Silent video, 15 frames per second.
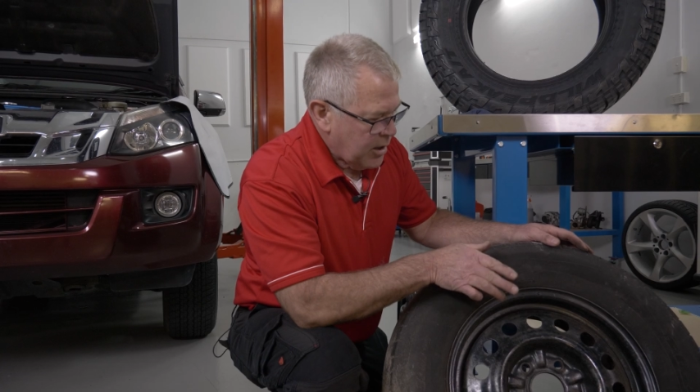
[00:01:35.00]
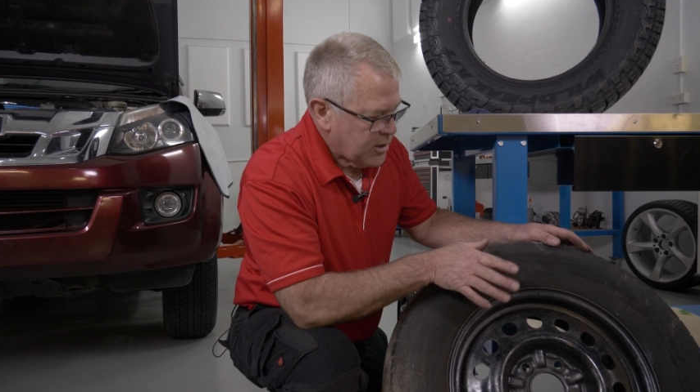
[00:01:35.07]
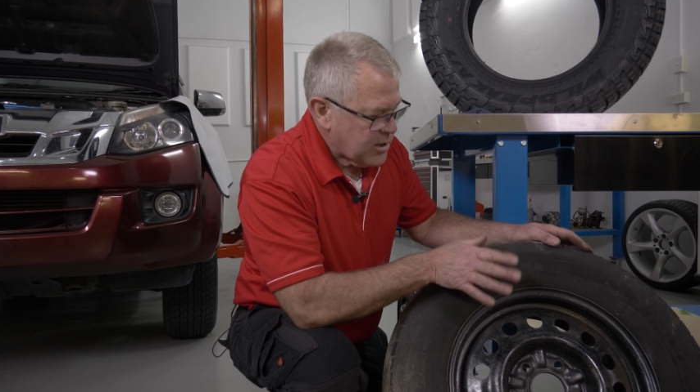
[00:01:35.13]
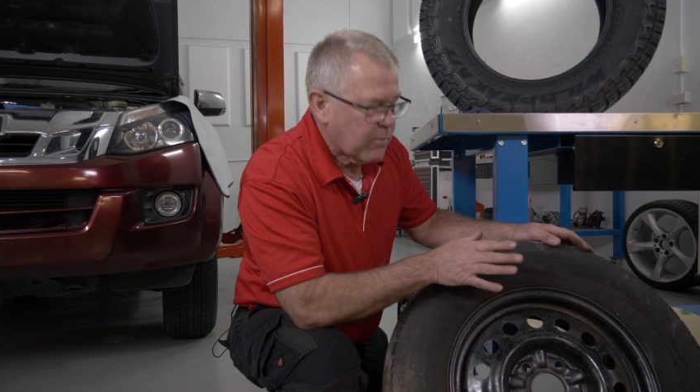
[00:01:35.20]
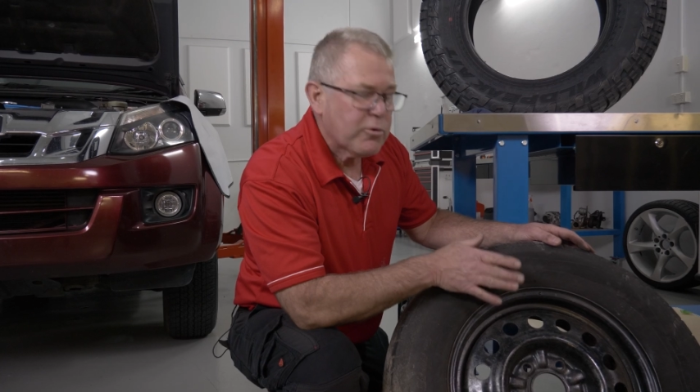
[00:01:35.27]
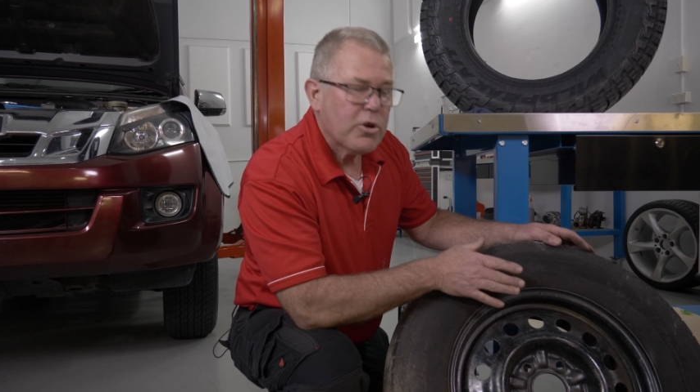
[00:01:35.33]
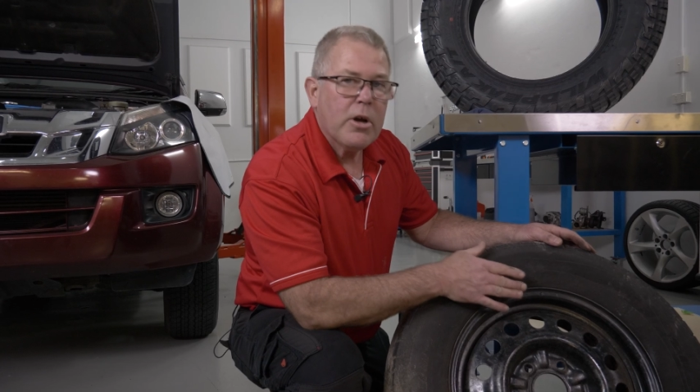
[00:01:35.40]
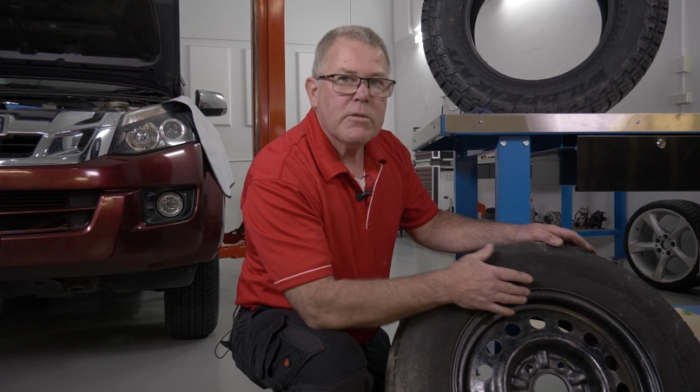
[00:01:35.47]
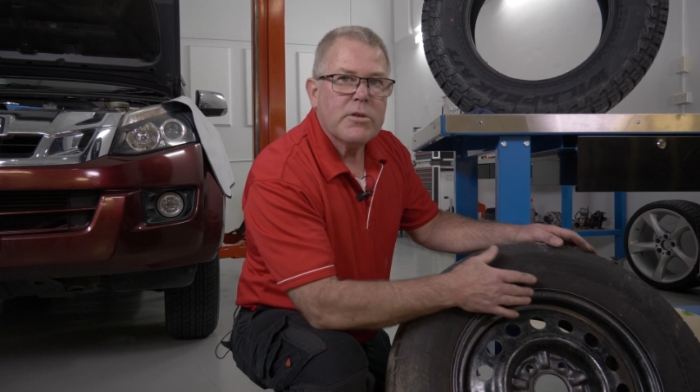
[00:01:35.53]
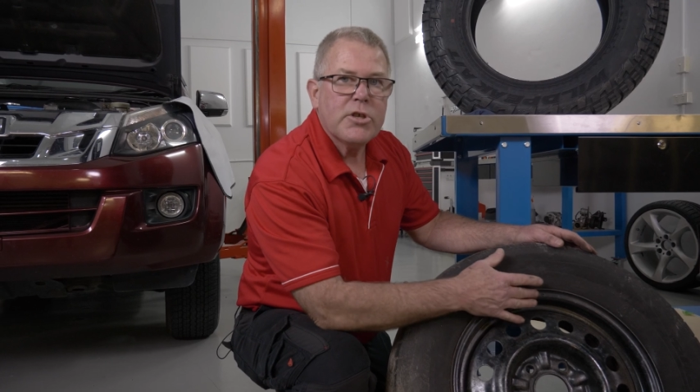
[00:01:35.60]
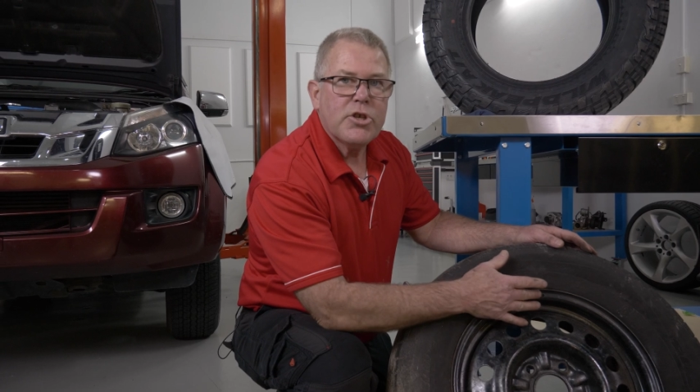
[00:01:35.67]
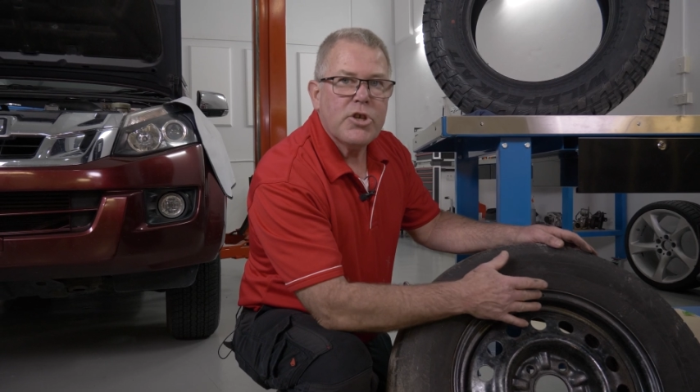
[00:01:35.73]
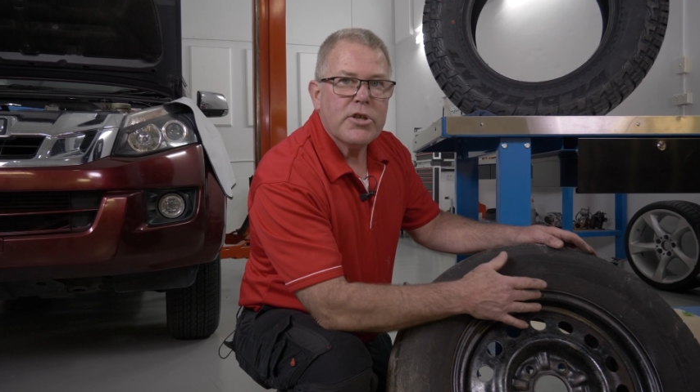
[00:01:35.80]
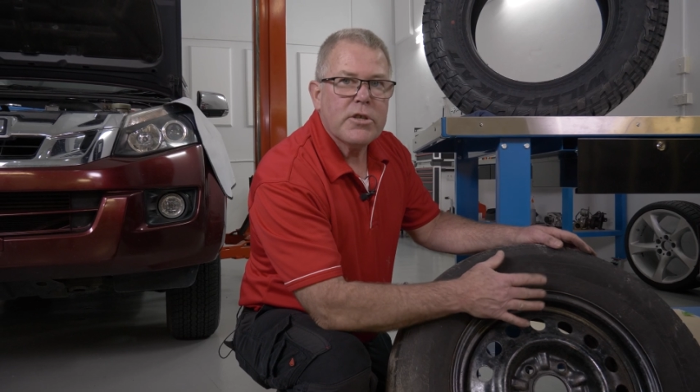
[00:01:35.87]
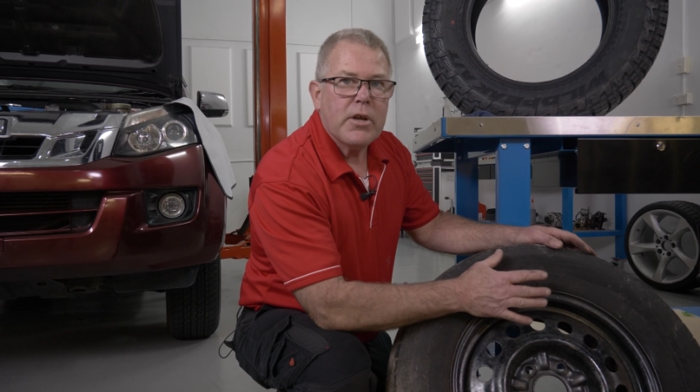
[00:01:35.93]
Sometimes
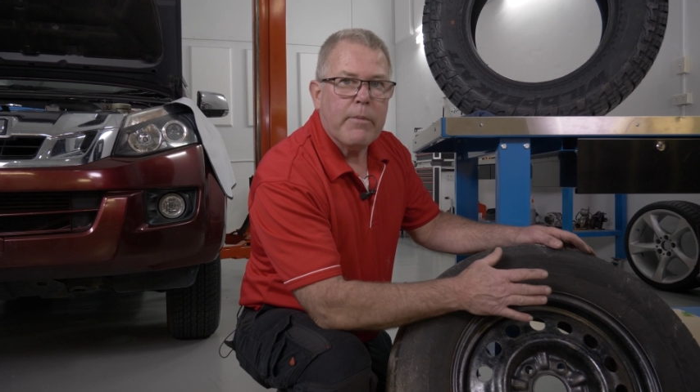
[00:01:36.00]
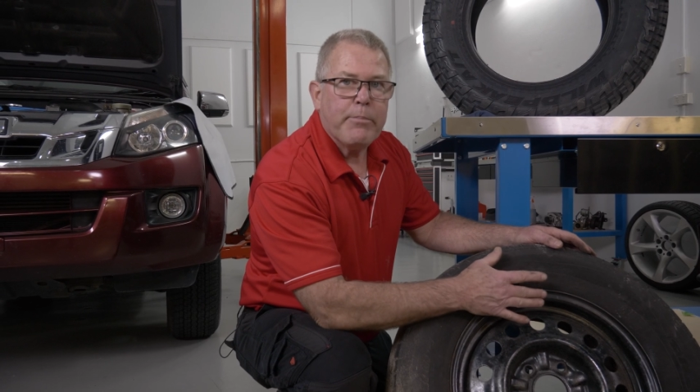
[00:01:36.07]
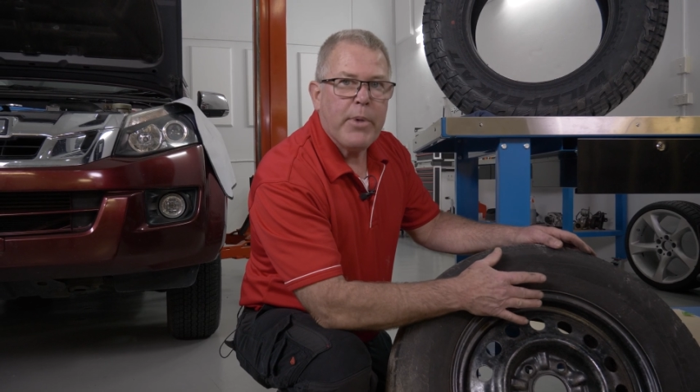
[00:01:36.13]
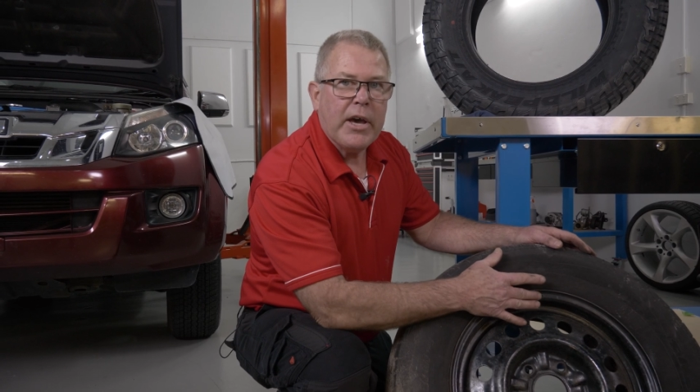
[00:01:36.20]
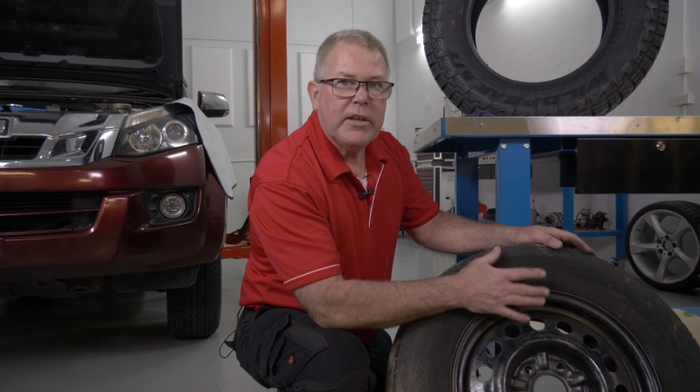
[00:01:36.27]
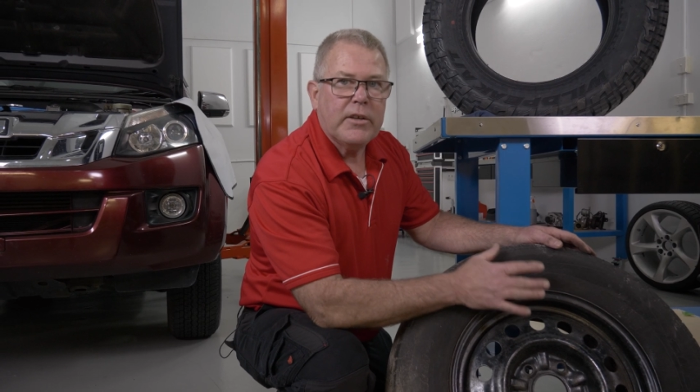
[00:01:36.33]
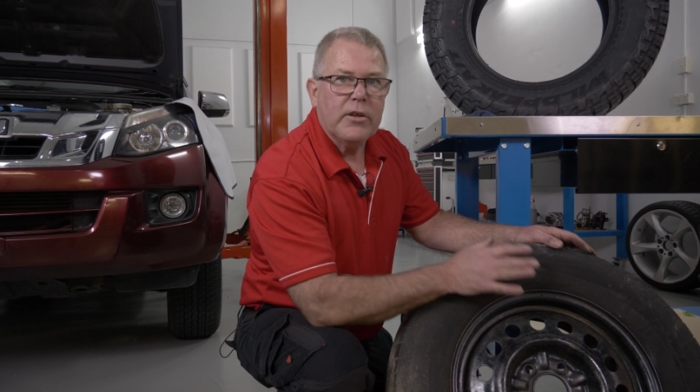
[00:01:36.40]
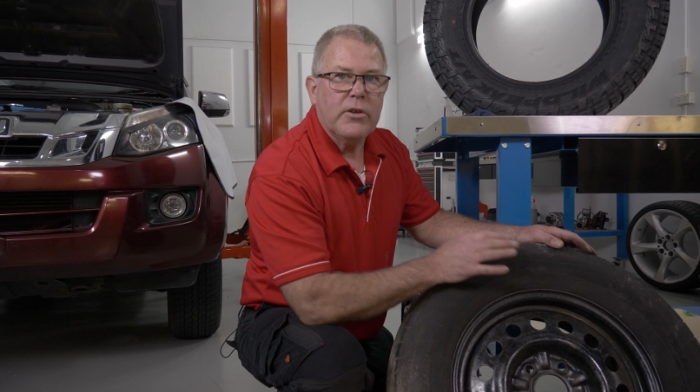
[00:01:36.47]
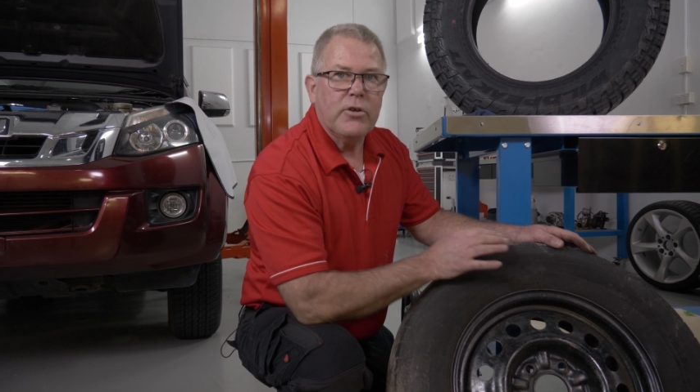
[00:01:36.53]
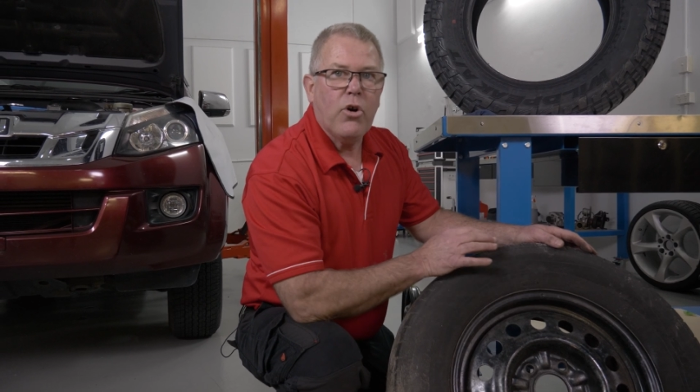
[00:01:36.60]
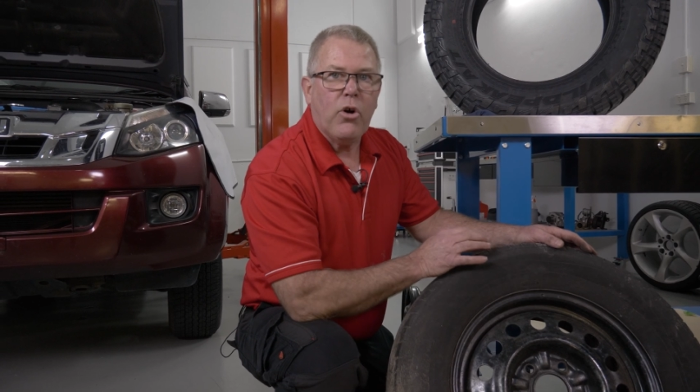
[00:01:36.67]
it's just a painted